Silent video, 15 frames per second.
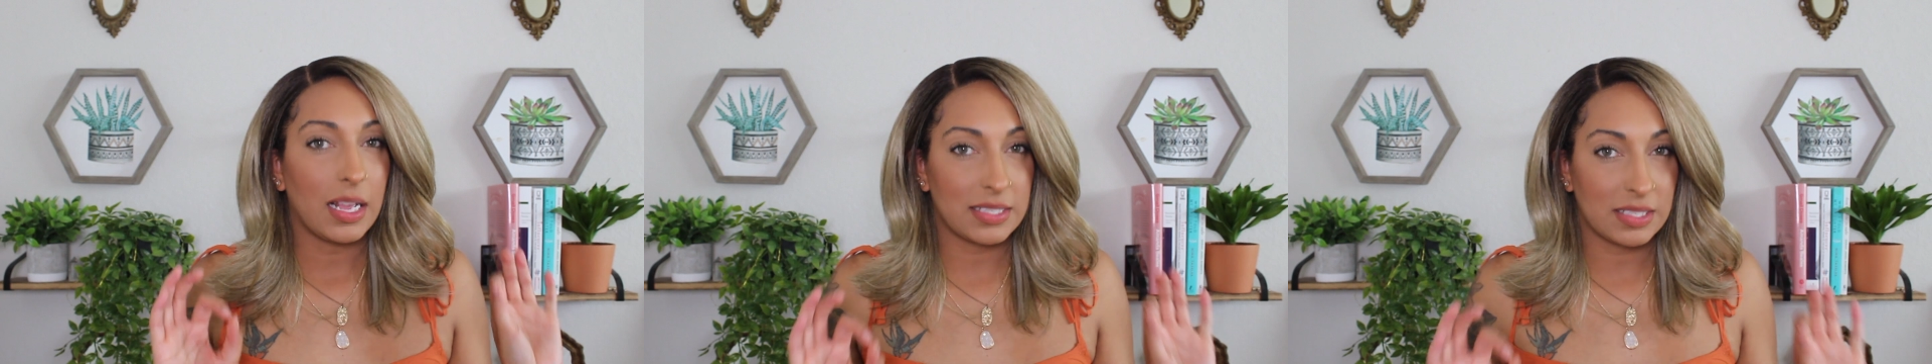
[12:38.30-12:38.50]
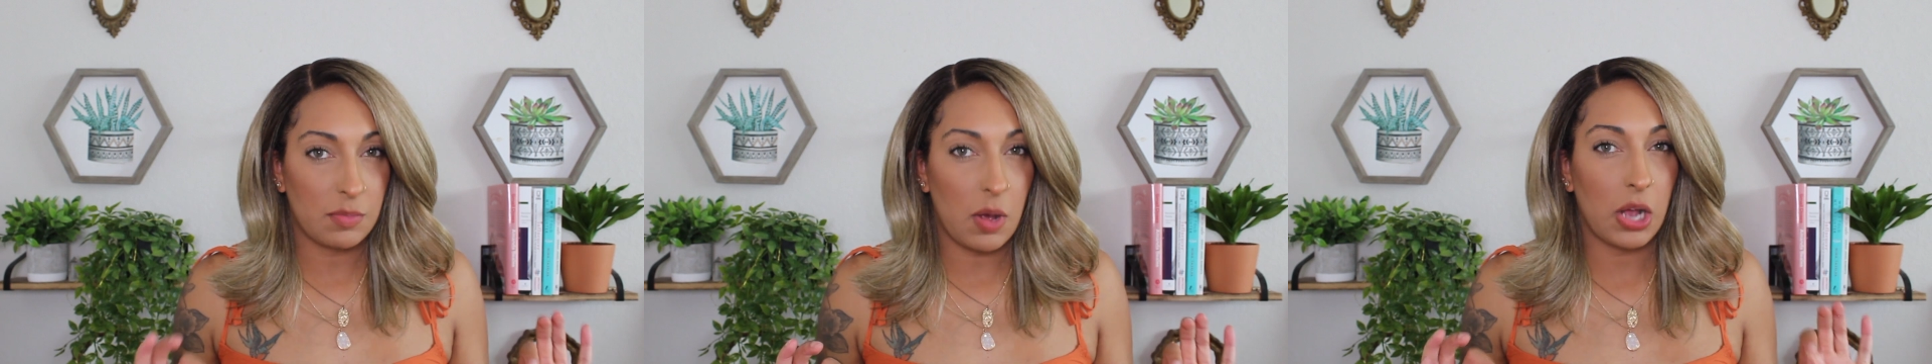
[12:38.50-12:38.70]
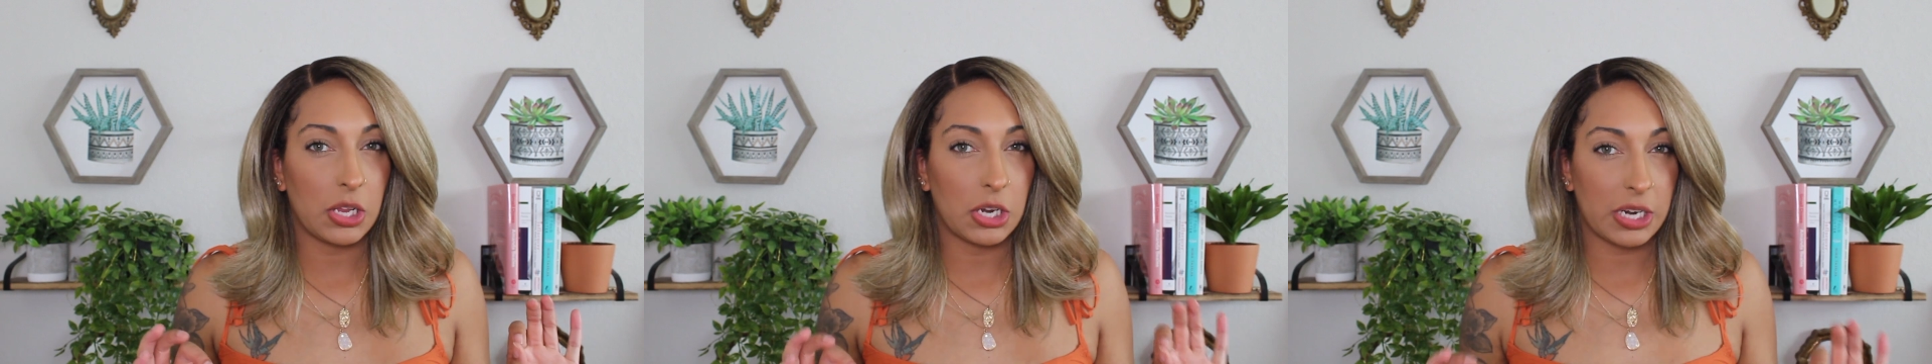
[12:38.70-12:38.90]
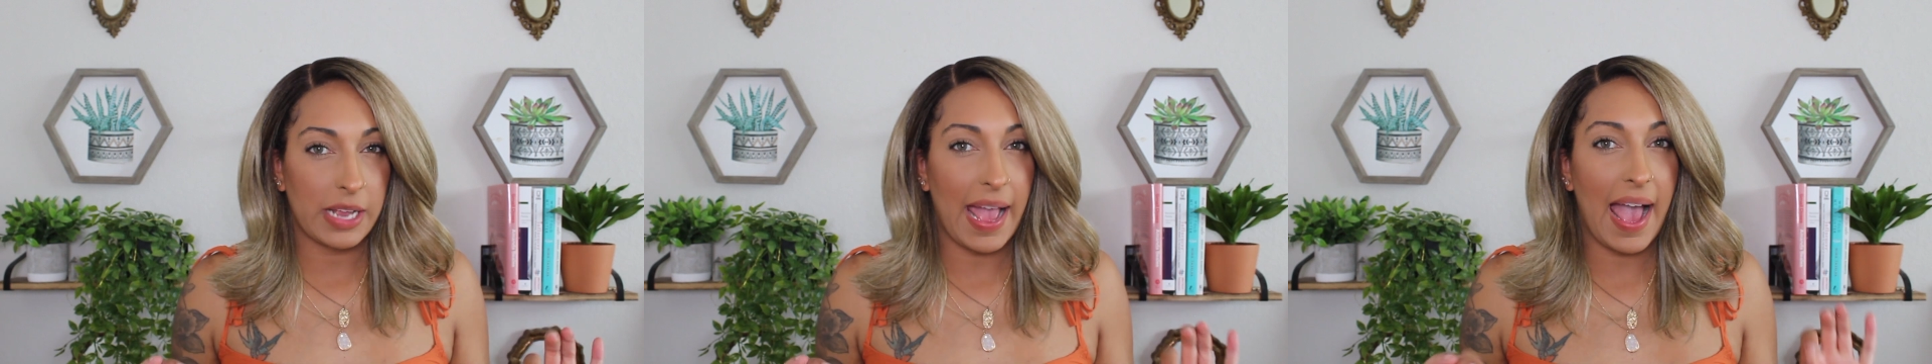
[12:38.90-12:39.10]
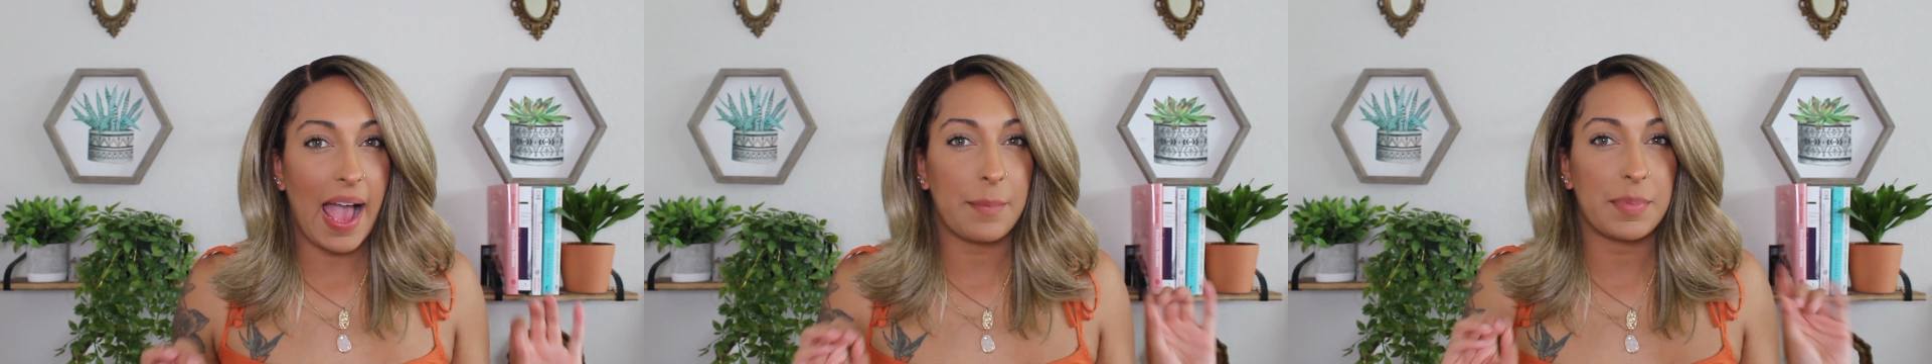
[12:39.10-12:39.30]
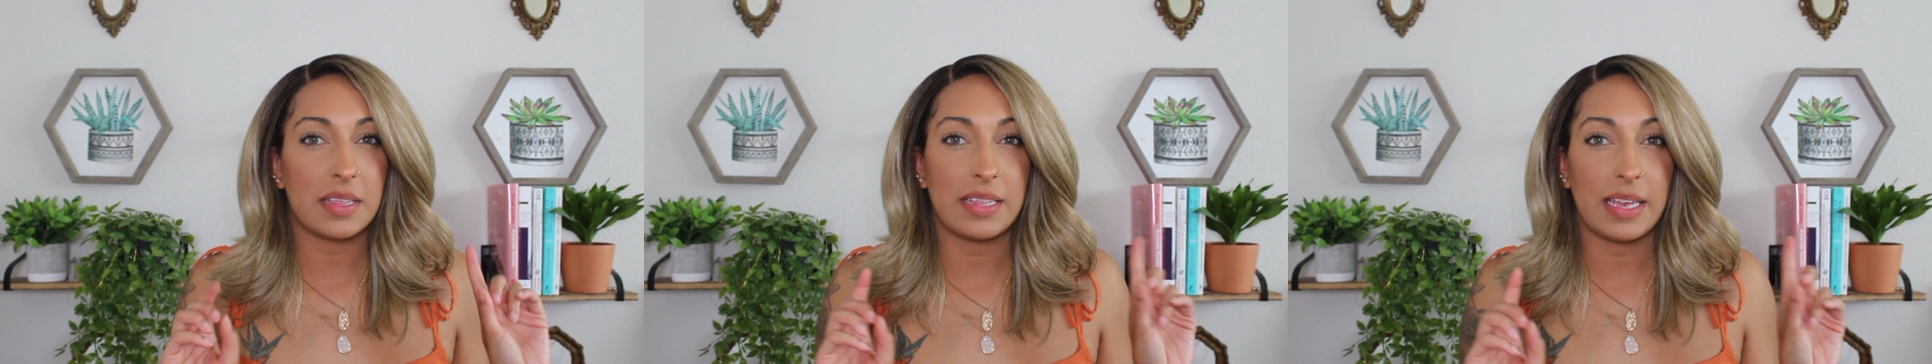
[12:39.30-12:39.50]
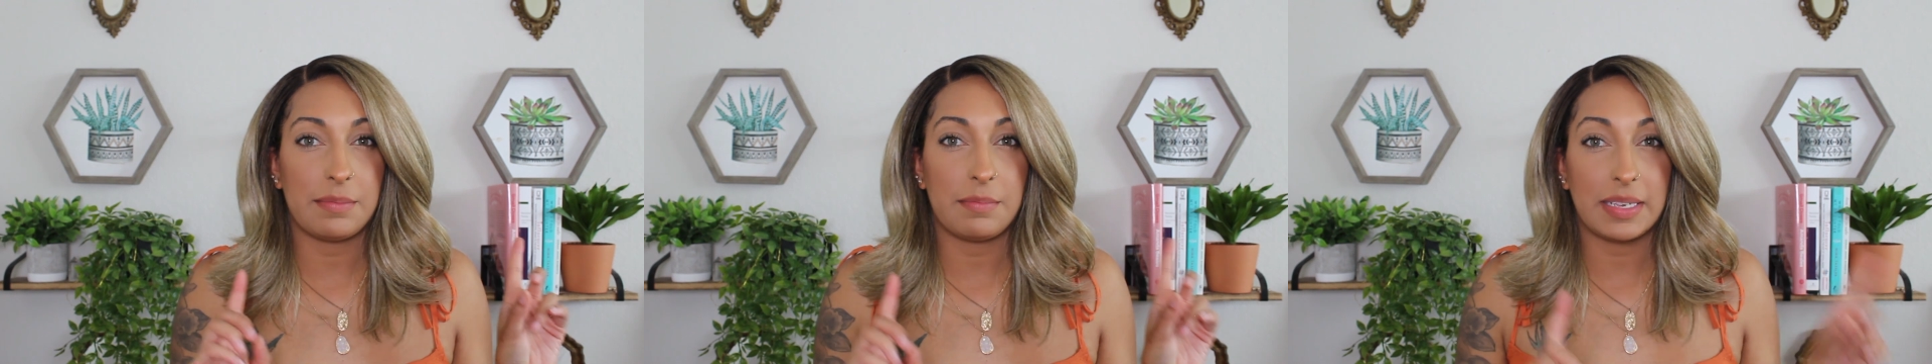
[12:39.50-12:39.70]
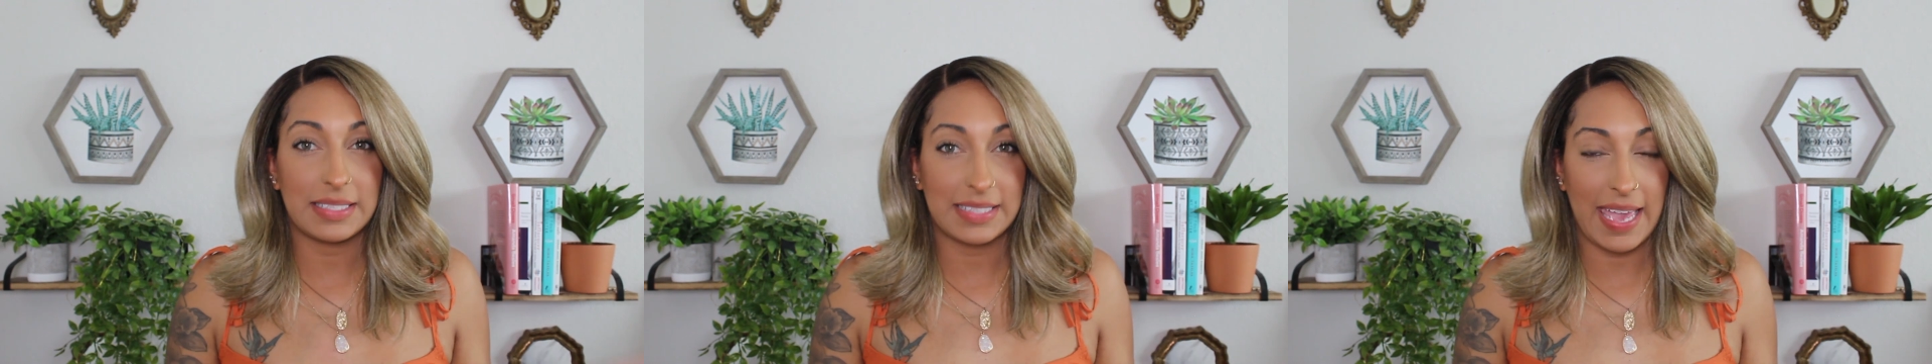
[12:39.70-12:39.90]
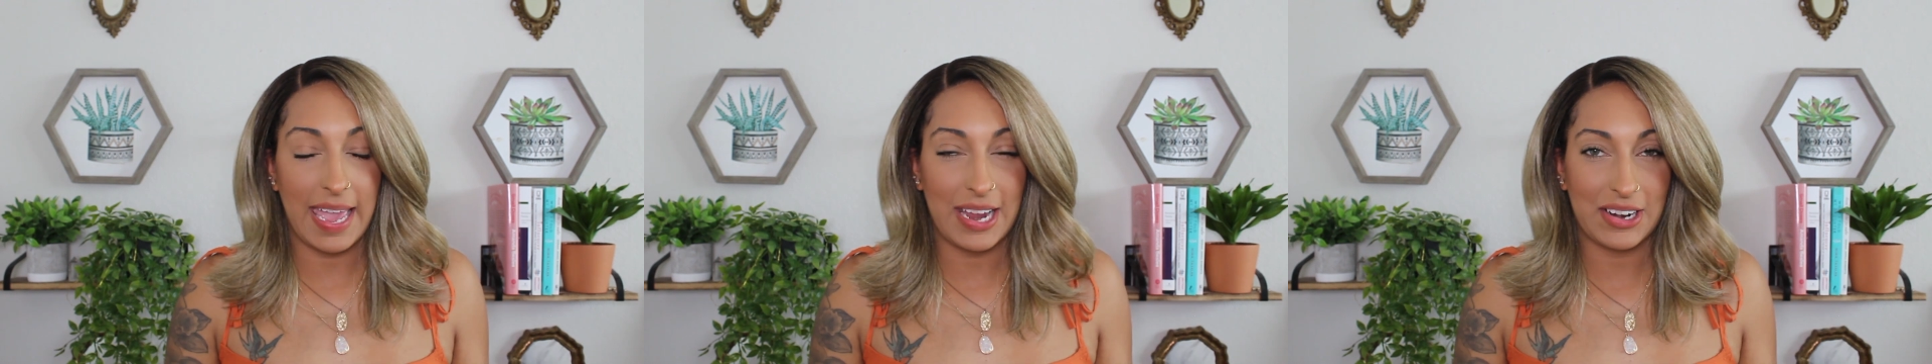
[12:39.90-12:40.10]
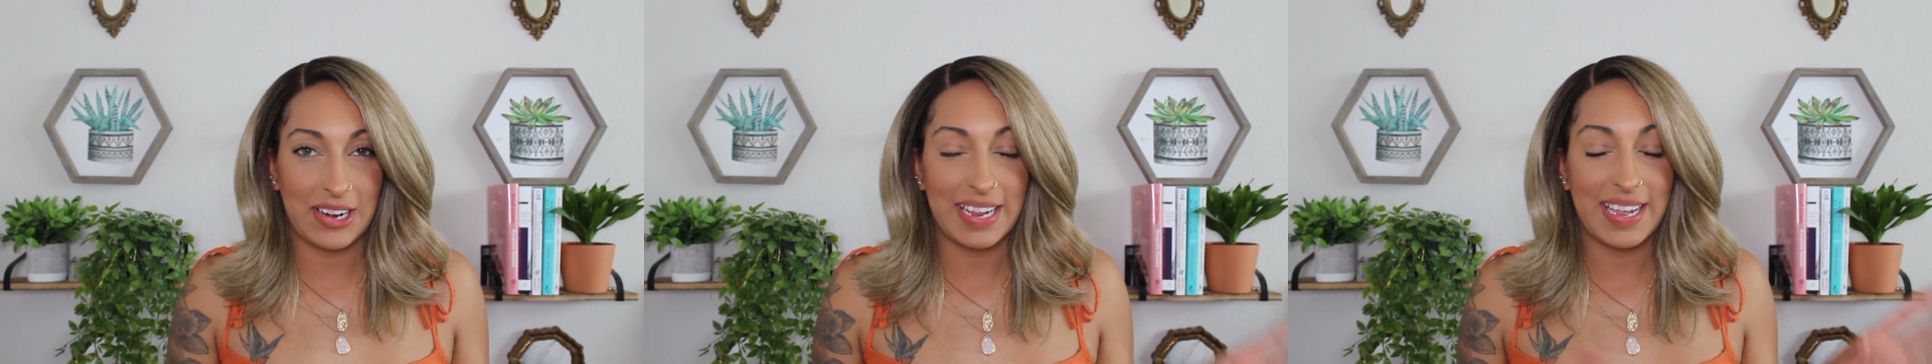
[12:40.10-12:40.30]
a smaller cap than Miss
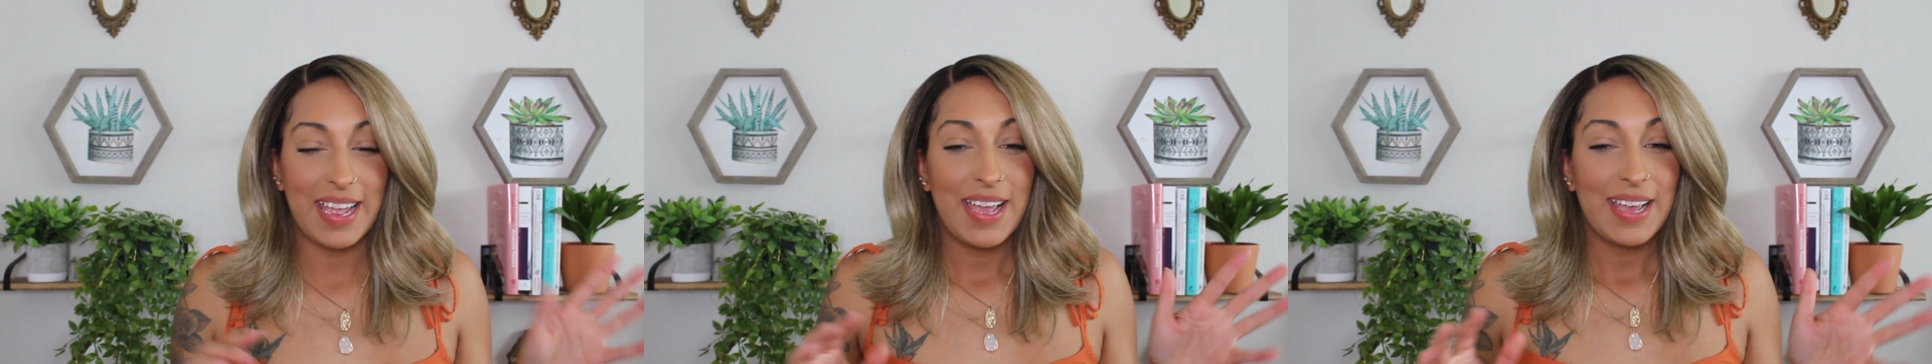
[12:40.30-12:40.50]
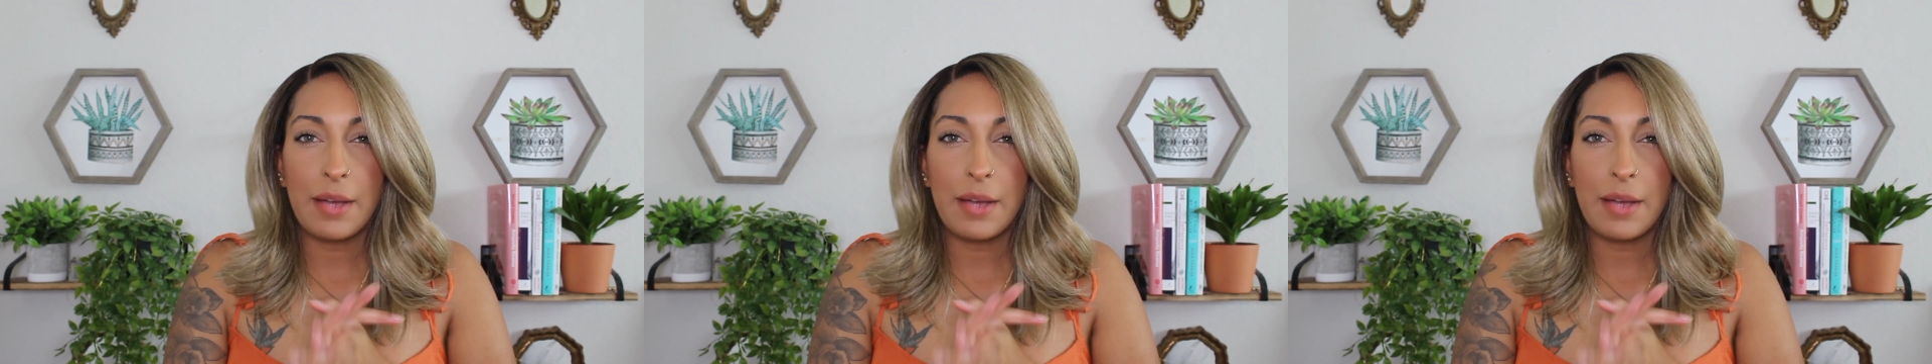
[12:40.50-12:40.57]
CARI.